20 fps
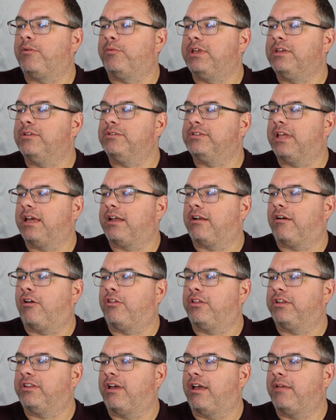We use that all
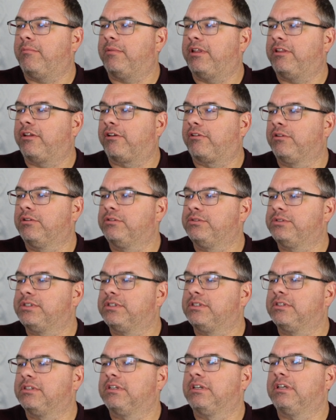the time on the
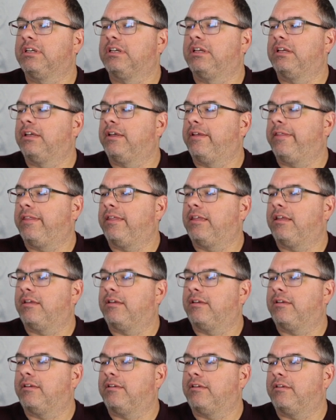cruise.
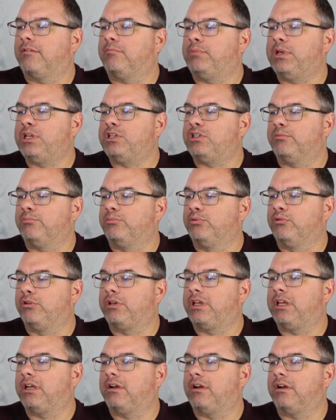Beach and
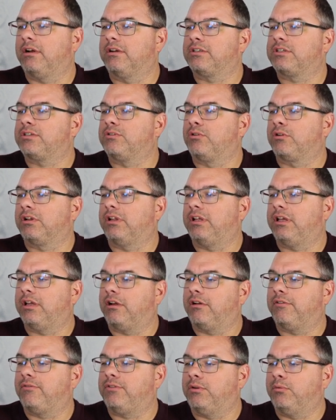pool gear, snorkeling
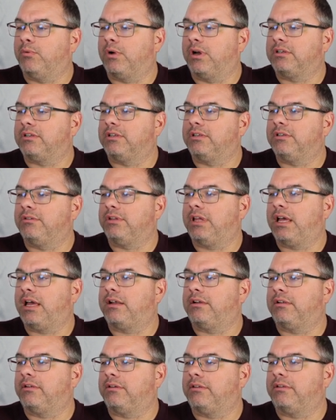gear if you want to do
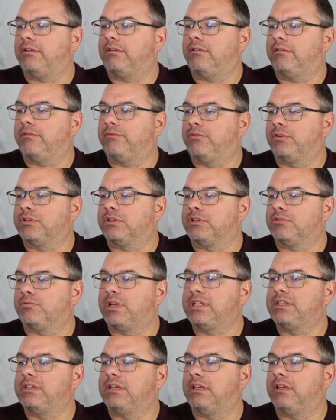that versus
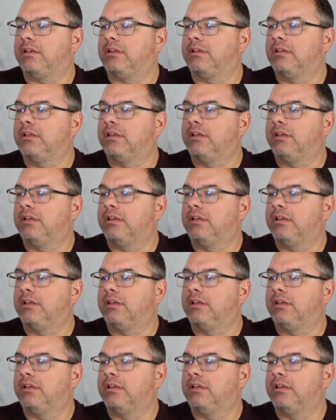renting.